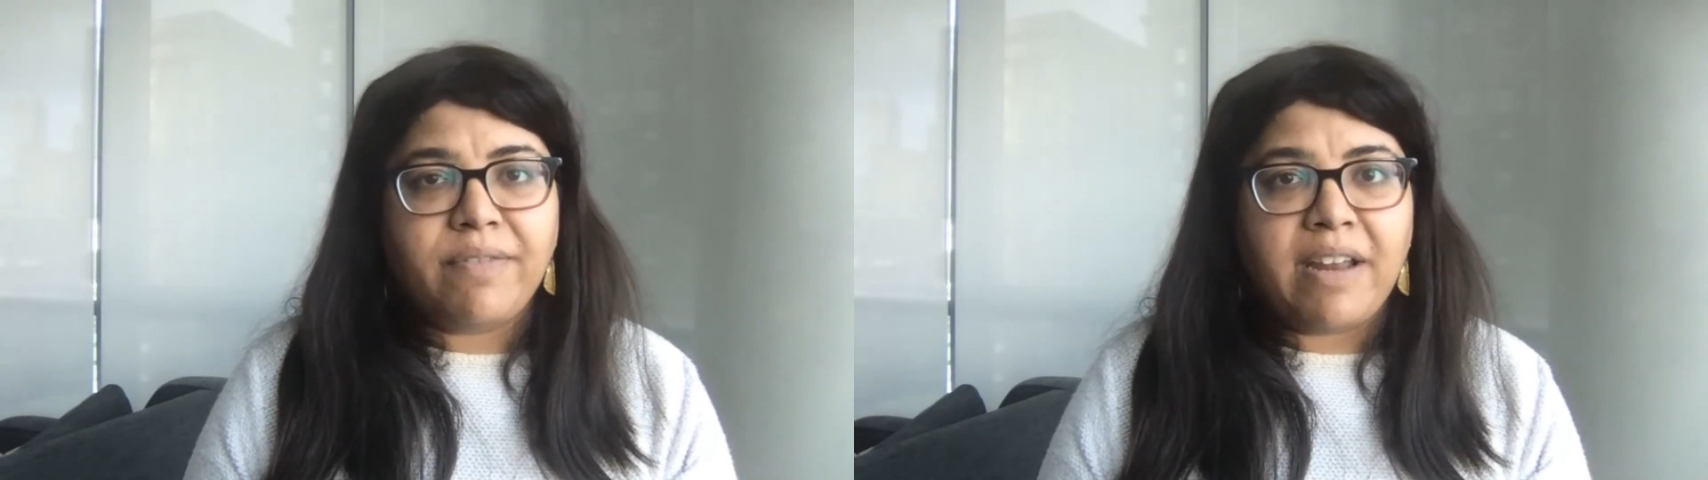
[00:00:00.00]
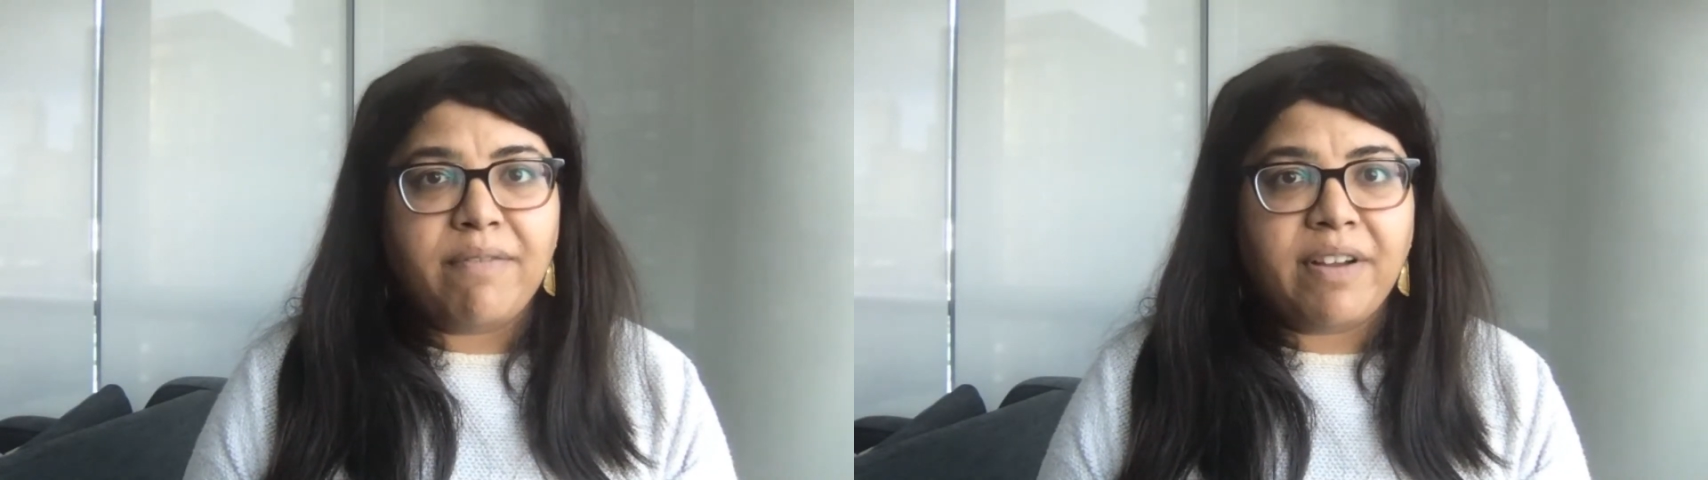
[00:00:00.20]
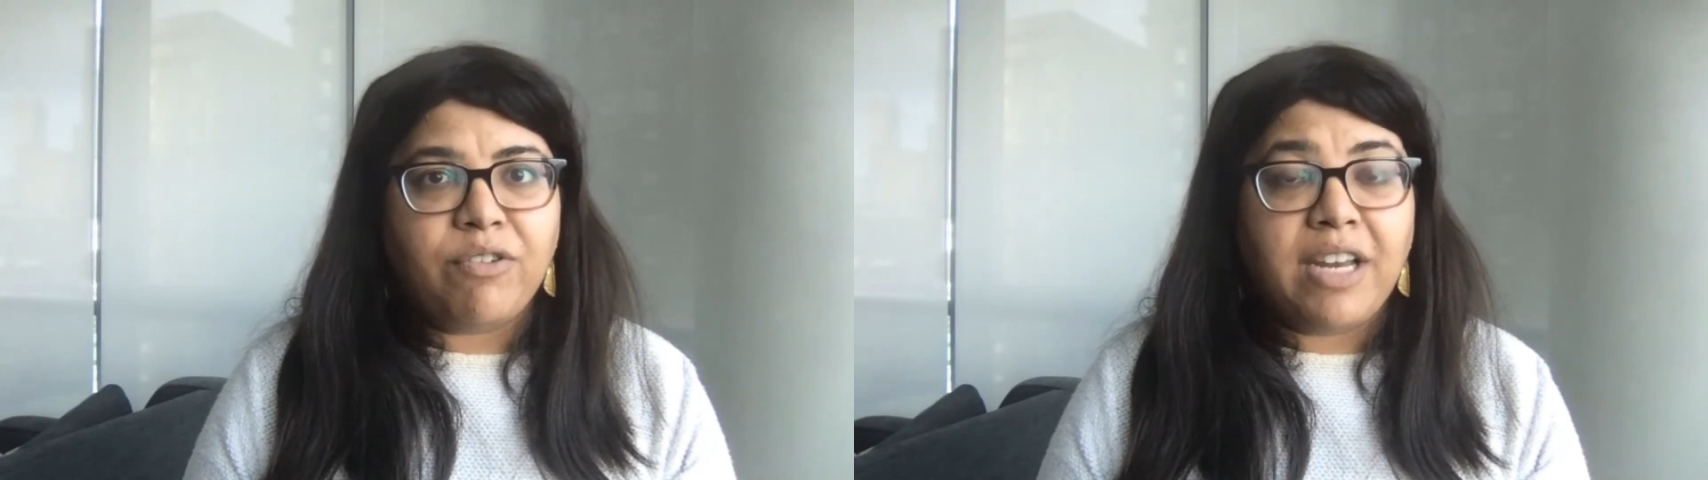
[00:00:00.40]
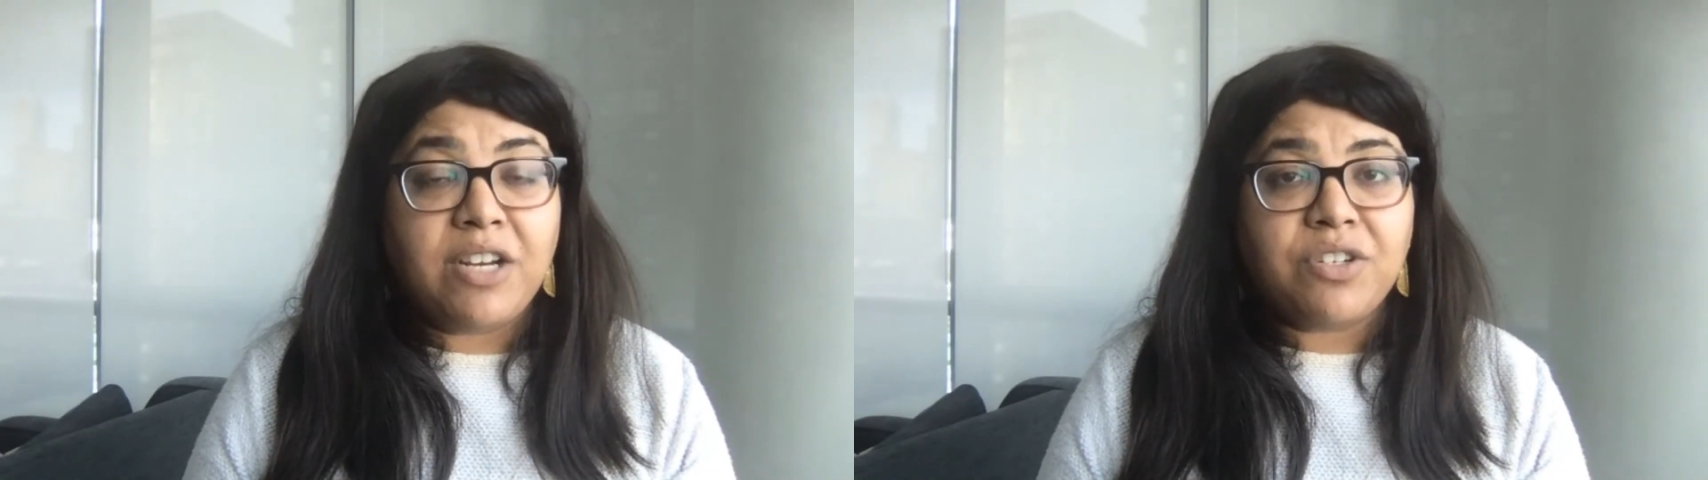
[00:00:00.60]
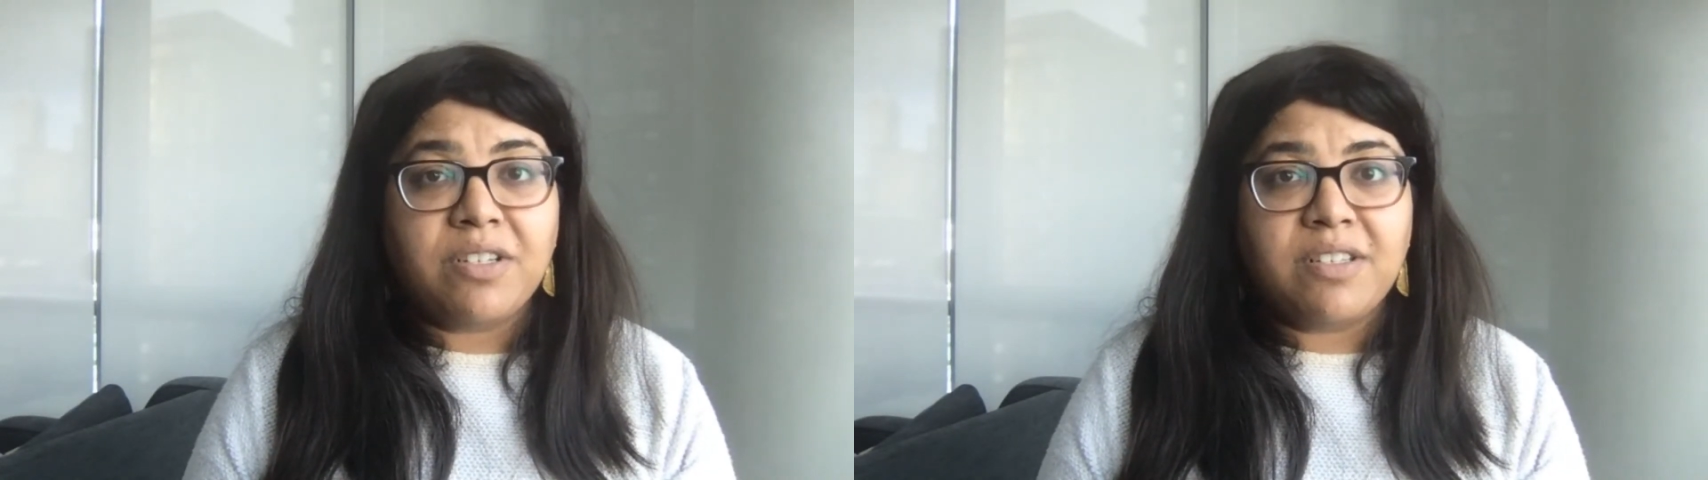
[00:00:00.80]
and
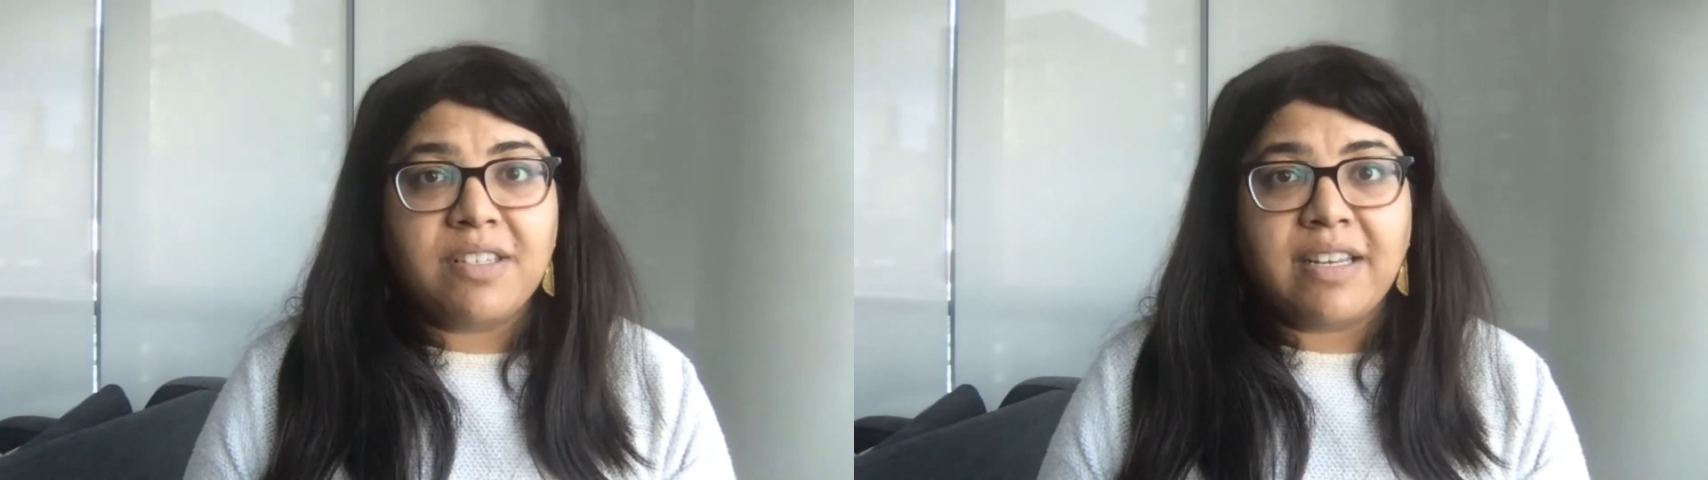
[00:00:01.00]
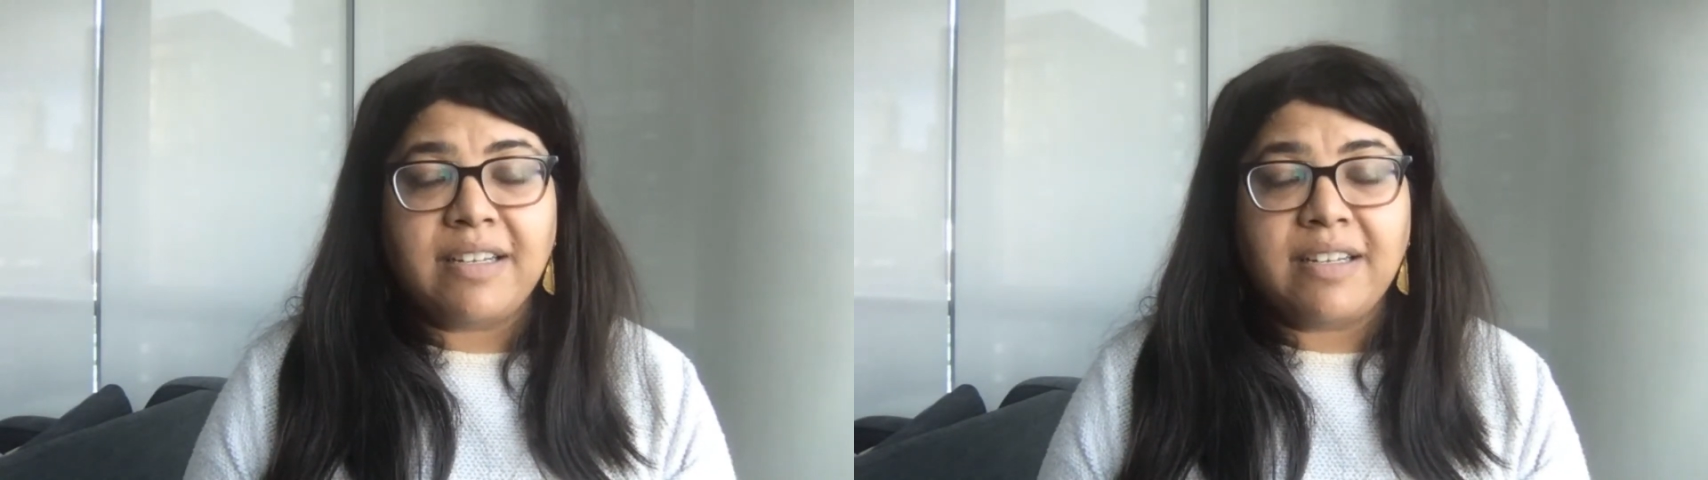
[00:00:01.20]
foundations